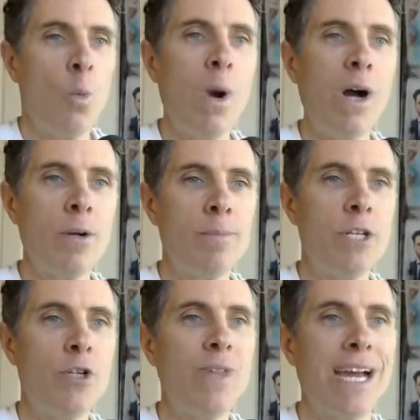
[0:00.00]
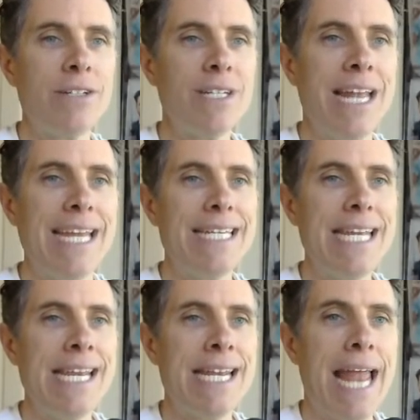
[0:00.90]
Welcome to
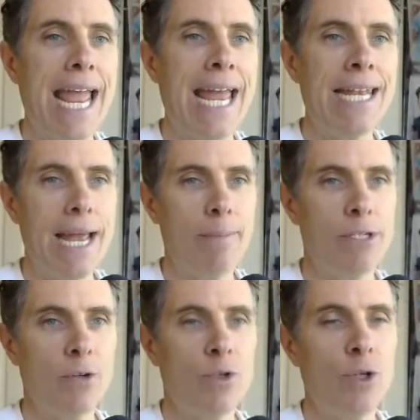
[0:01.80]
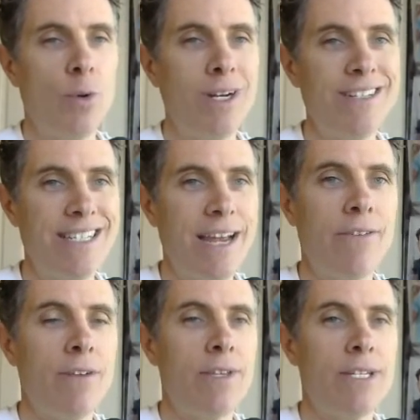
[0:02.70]
2018 and episode
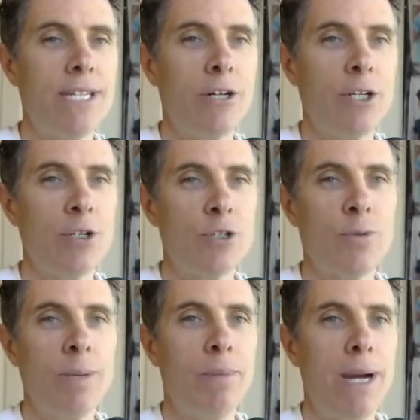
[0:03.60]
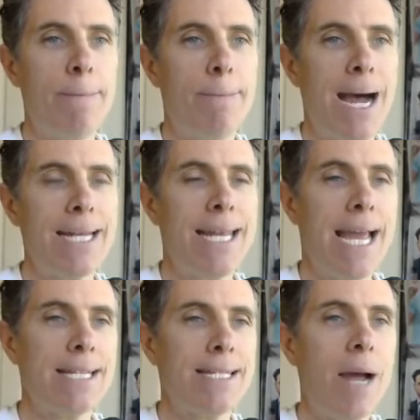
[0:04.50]
207 of the Selling Your Screenplay podcast.